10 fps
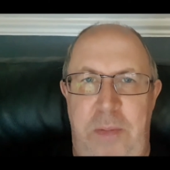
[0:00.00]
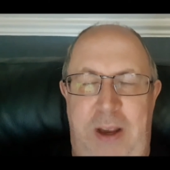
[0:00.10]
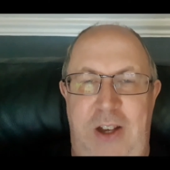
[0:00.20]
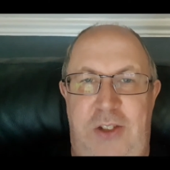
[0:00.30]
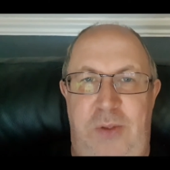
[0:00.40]

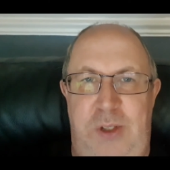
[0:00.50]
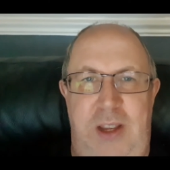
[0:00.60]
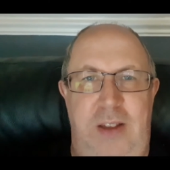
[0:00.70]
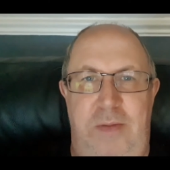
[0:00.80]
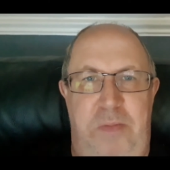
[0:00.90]
because
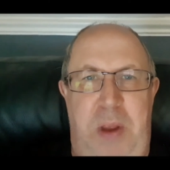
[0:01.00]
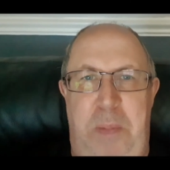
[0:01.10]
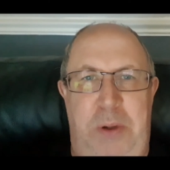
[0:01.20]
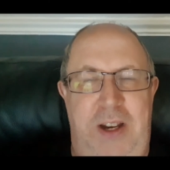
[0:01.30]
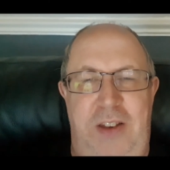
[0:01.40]
obviously
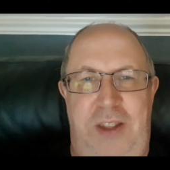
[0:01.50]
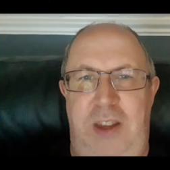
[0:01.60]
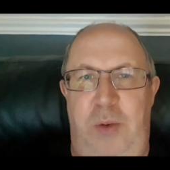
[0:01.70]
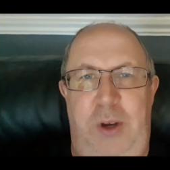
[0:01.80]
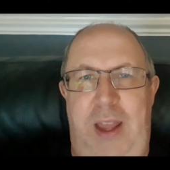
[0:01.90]
people didn't
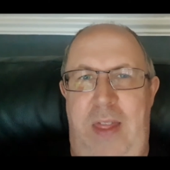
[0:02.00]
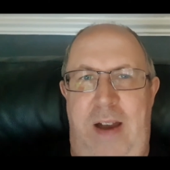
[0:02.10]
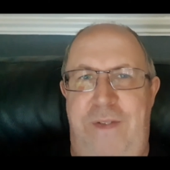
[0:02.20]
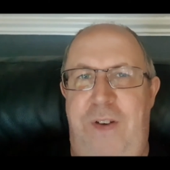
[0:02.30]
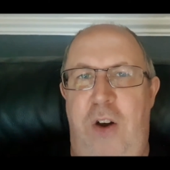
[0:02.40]
think you were going to get
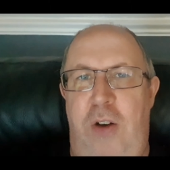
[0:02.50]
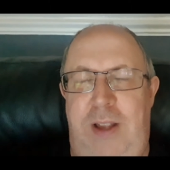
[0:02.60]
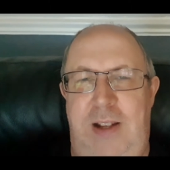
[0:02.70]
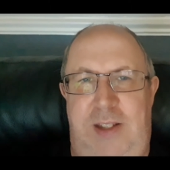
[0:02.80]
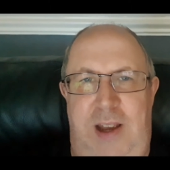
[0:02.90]
that far,
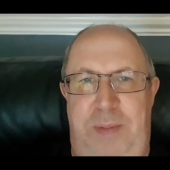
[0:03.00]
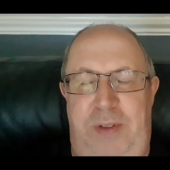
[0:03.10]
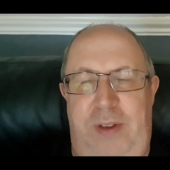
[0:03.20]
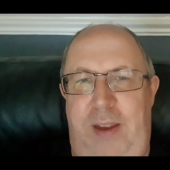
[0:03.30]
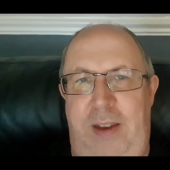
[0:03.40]
that type
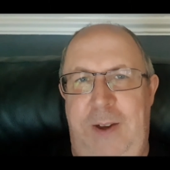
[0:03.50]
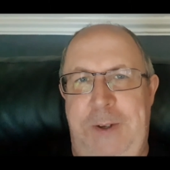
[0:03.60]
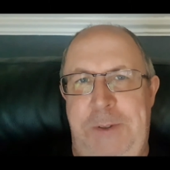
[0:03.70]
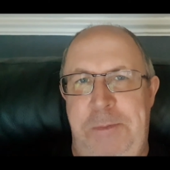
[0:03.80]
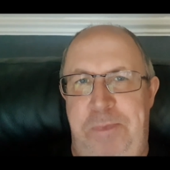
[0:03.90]
of thing.
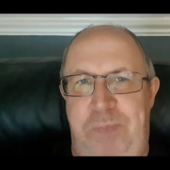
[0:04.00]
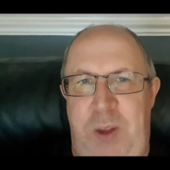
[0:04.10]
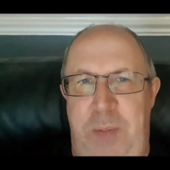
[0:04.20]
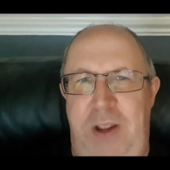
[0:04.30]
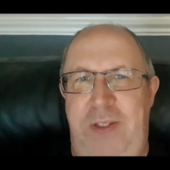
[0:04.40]

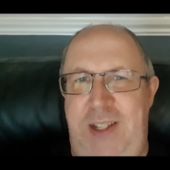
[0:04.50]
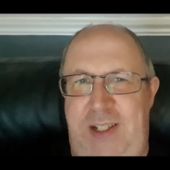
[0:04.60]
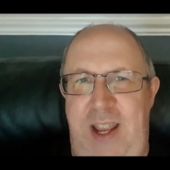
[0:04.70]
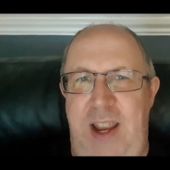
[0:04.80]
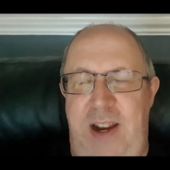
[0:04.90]
But in this
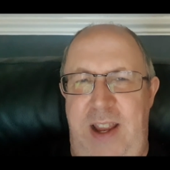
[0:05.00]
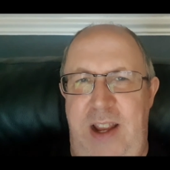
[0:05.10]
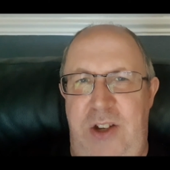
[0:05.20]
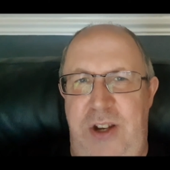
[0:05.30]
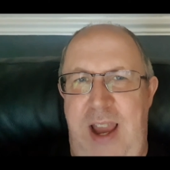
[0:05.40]
day and
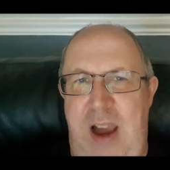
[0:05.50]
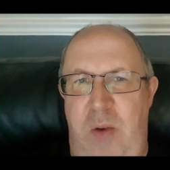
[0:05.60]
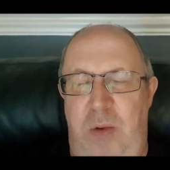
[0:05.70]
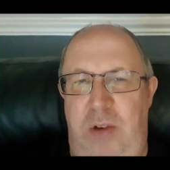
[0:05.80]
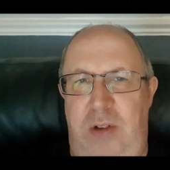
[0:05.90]
age
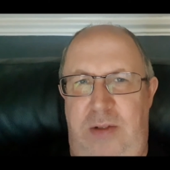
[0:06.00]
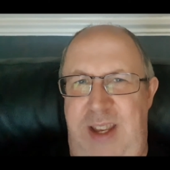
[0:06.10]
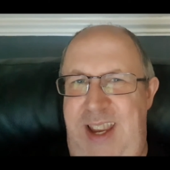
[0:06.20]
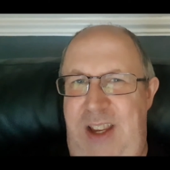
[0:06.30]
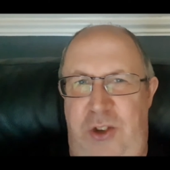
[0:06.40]
now,
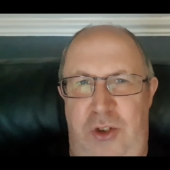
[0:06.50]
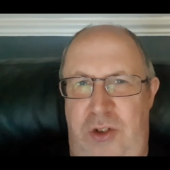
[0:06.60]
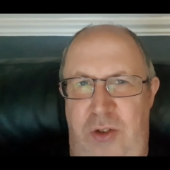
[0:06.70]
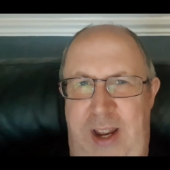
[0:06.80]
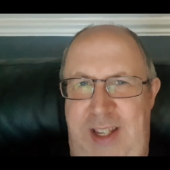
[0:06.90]
it's
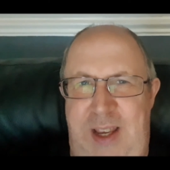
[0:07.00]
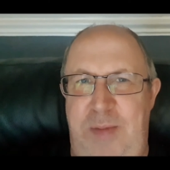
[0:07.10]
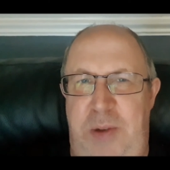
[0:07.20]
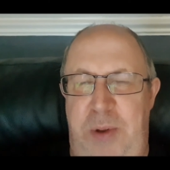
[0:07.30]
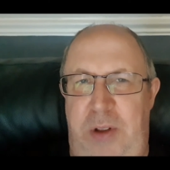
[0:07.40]
just
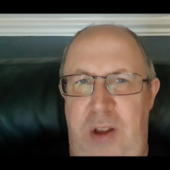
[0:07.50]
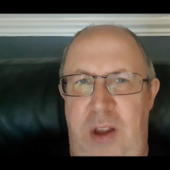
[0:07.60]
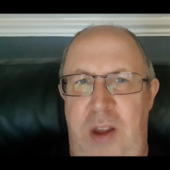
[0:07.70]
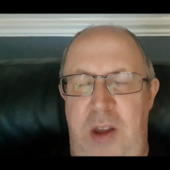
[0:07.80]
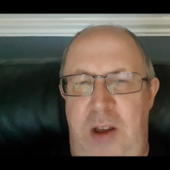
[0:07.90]
unacceptable.
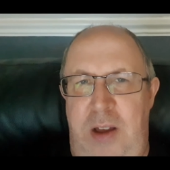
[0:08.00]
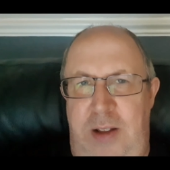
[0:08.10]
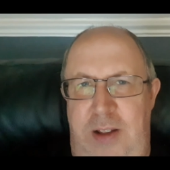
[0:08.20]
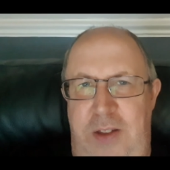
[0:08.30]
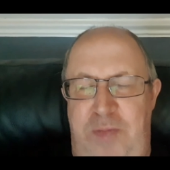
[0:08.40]

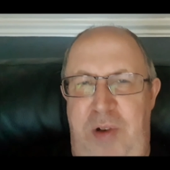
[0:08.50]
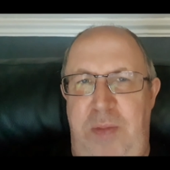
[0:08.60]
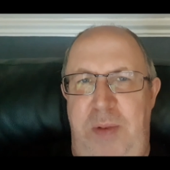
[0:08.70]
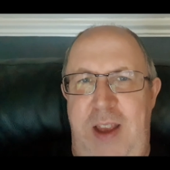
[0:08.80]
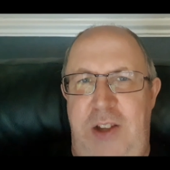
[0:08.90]
And the
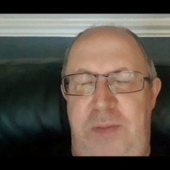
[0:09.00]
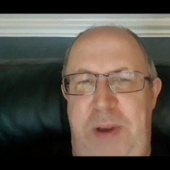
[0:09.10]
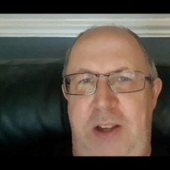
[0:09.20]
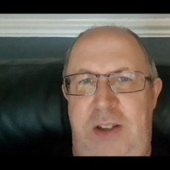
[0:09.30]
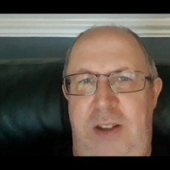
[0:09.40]
problem is
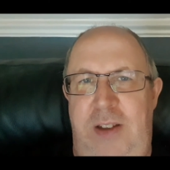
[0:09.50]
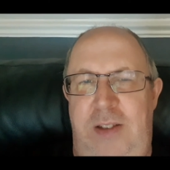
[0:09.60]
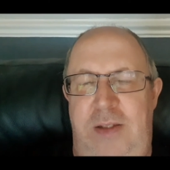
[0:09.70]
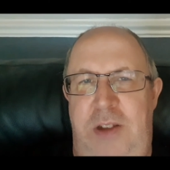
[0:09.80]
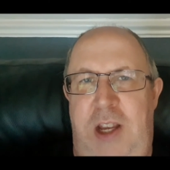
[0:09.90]
because I
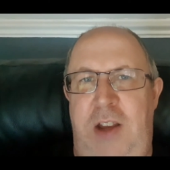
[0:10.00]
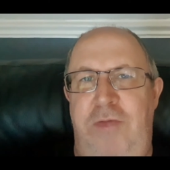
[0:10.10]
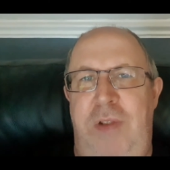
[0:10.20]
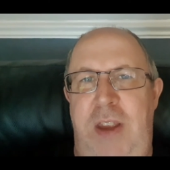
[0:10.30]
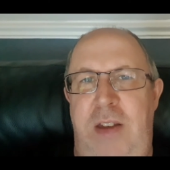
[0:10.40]
think you
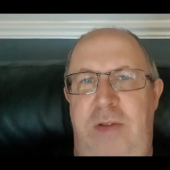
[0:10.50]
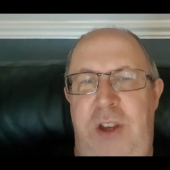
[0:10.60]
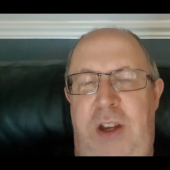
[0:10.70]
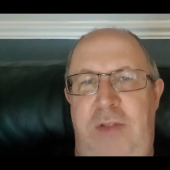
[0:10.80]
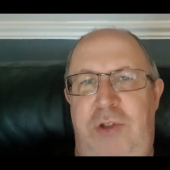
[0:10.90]
can re,
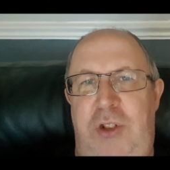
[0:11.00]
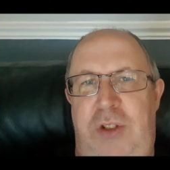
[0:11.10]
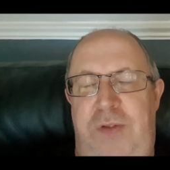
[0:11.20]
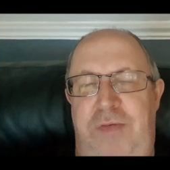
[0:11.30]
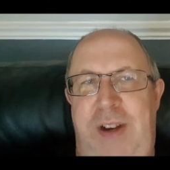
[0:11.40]
you can
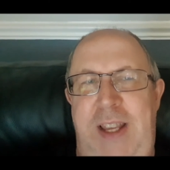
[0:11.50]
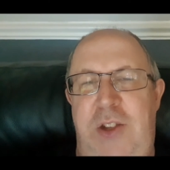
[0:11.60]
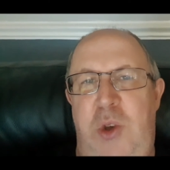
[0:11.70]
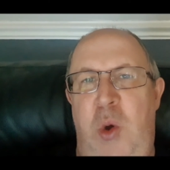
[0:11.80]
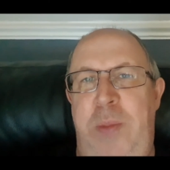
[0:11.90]
sort of
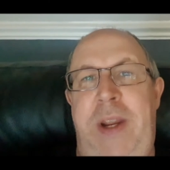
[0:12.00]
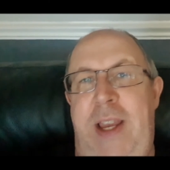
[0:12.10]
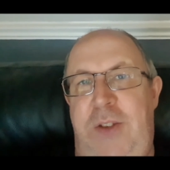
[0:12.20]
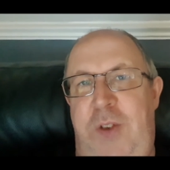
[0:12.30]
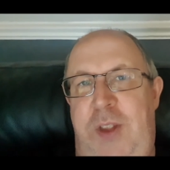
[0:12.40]
release
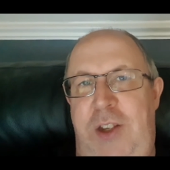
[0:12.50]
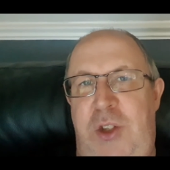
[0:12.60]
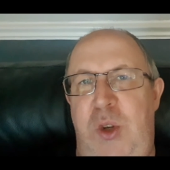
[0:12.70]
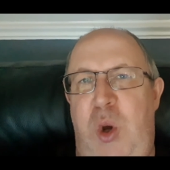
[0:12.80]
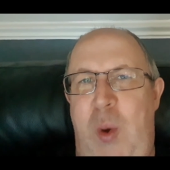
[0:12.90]
updates for things
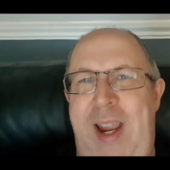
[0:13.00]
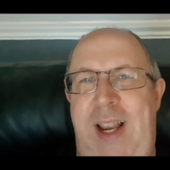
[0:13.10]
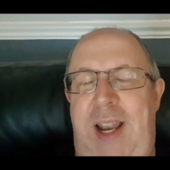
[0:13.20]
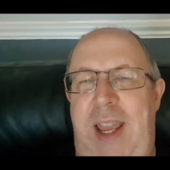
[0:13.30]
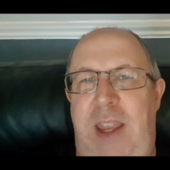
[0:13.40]
so
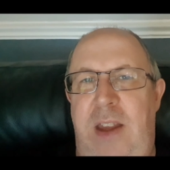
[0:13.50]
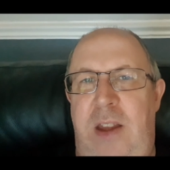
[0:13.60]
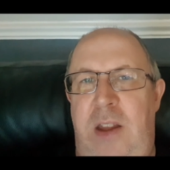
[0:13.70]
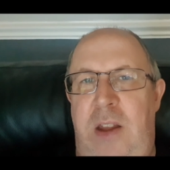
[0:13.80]
quickly,